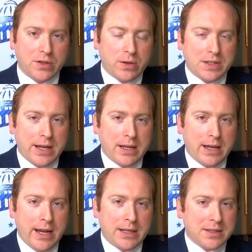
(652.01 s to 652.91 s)
So it's, it,
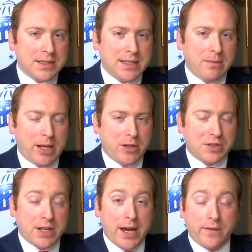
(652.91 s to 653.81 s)
it doesn't seem like you're
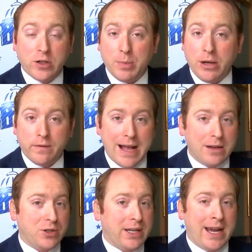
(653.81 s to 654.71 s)
saying if you're Speaker of the
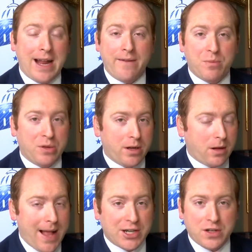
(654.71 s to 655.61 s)
House, you can't have a
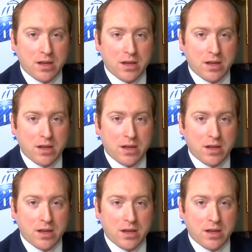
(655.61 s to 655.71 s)
political action